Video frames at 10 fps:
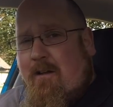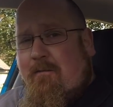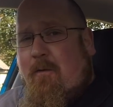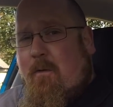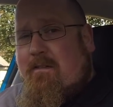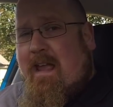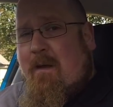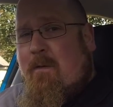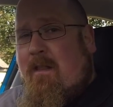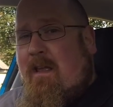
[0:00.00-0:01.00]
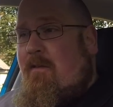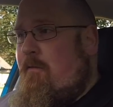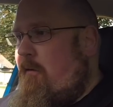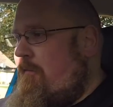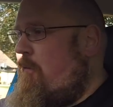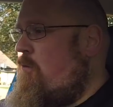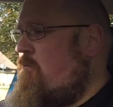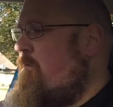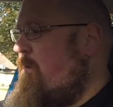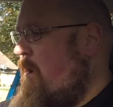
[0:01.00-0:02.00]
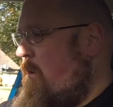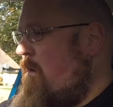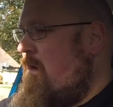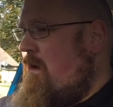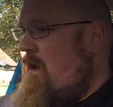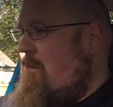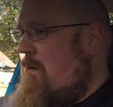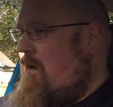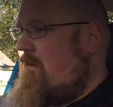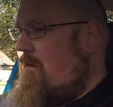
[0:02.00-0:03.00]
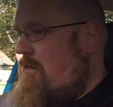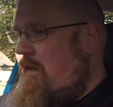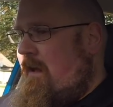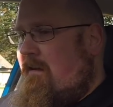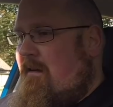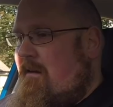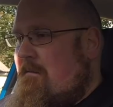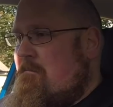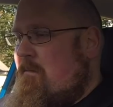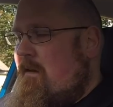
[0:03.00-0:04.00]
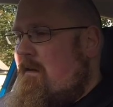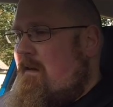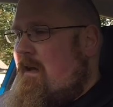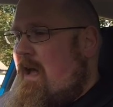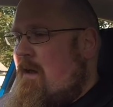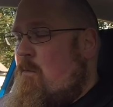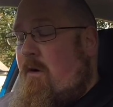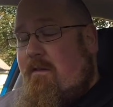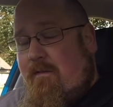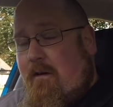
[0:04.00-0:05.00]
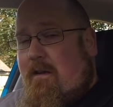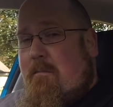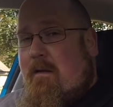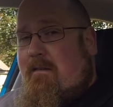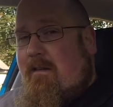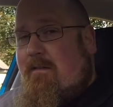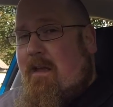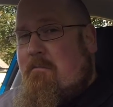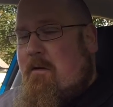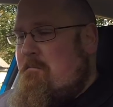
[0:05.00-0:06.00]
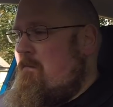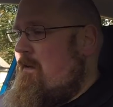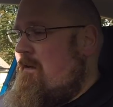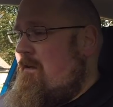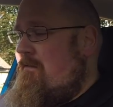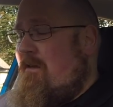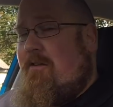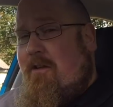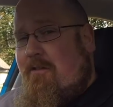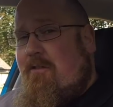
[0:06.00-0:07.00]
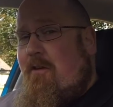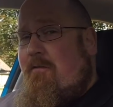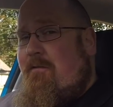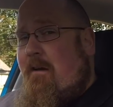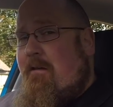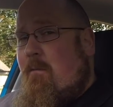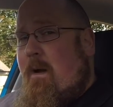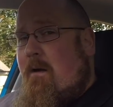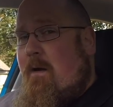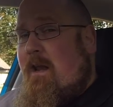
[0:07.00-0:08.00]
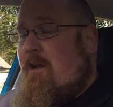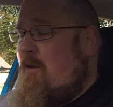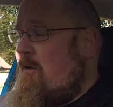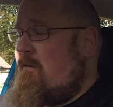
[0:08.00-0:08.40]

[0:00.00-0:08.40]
forward to getting one of these for a full review, because I think in what is a very competitive segment, this could do very well, and it could